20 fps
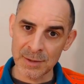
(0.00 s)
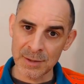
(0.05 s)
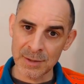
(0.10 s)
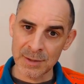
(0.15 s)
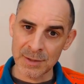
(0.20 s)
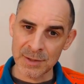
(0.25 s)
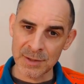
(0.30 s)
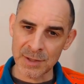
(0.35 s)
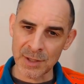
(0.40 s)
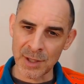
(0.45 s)

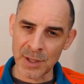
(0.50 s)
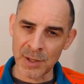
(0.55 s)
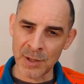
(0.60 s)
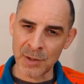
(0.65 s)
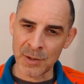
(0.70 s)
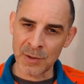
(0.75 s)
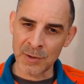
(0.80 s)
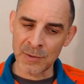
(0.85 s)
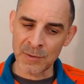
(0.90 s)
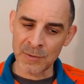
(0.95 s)

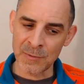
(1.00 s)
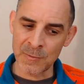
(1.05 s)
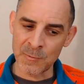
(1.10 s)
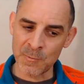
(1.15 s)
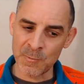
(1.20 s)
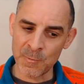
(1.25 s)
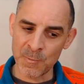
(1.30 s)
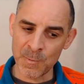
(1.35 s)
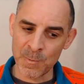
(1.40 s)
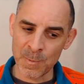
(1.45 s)
So
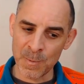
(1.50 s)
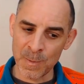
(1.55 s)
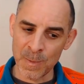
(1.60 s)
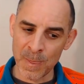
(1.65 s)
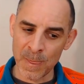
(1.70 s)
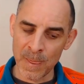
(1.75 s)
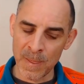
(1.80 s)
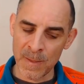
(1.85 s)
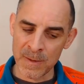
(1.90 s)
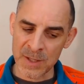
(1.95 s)

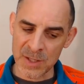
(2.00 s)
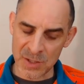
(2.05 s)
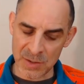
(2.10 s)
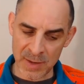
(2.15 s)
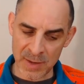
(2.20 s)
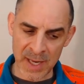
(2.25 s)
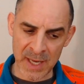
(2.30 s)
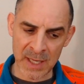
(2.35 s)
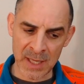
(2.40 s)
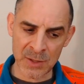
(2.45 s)

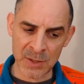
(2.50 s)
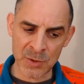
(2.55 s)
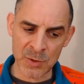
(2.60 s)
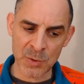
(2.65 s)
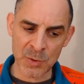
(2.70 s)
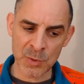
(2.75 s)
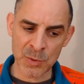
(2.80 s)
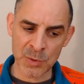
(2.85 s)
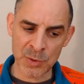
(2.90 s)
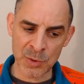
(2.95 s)
trying
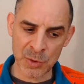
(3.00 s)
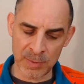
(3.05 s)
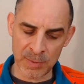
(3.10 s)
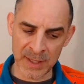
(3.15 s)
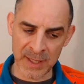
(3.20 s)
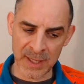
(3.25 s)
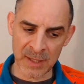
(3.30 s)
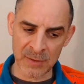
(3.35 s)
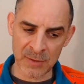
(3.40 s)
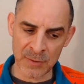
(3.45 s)
to
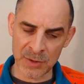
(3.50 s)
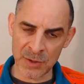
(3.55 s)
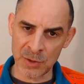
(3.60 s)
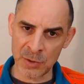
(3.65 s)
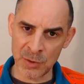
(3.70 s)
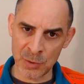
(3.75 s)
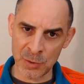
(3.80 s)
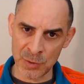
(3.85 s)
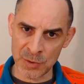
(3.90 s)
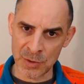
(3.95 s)
duplicate what you
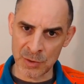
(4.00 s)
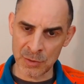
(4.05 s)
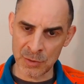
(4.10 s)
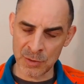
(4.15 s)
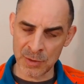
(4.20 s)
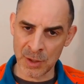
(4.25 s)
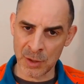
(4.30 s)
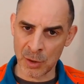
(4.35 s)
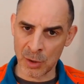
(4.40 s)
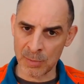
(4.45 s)
used to do
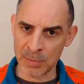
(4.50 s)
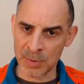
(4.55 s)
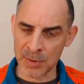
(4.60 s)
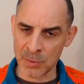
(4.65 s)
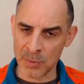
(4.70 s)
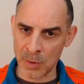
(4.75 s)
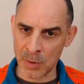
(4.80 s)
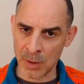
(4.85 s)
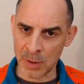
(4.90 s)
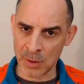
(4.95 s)
in the
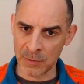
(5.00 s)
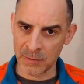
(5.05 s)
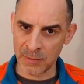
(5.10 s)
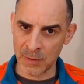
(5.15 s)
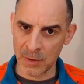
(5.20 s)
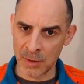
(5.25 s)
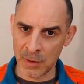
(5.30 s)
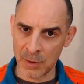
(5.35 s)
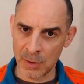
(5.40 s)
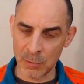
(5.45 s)
corporate world
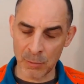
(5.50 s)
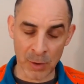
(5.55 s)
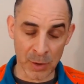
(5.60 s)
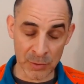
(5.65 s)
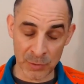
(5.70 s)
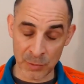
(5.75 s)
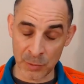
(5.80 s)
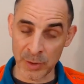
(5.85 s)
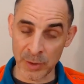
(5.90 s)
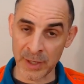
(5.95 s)

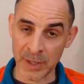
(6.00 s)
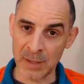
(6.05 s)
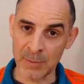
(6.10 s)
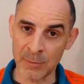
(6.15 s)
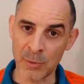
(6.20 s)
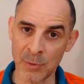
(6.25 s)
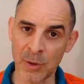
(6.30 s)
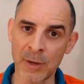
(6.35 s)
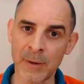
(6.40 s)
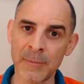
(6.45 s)
won't work
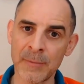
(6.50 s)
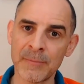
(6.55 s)
anymore.